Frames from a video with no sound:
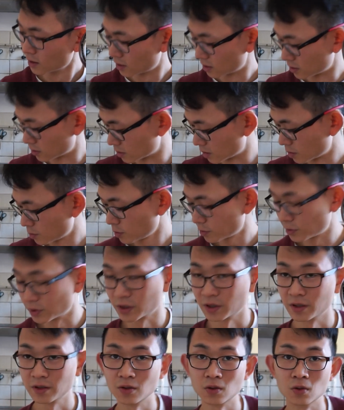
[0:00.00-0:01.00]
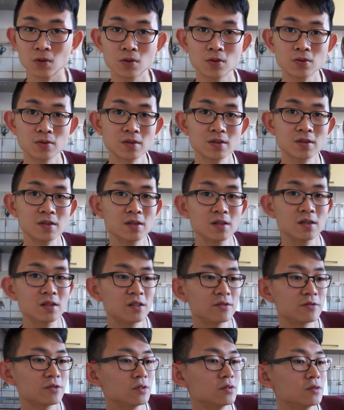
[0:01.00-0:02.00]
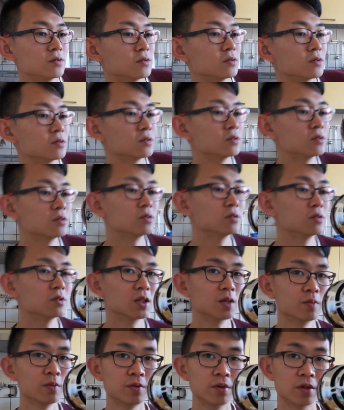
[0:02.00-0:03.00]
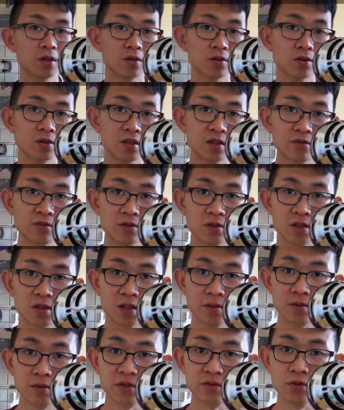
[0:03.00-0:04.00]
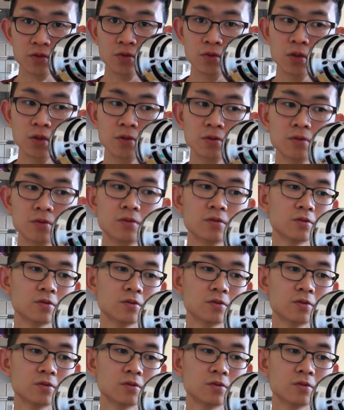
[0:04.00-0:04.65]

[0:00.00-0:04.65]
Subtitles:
So let me bring all the different types of noodle.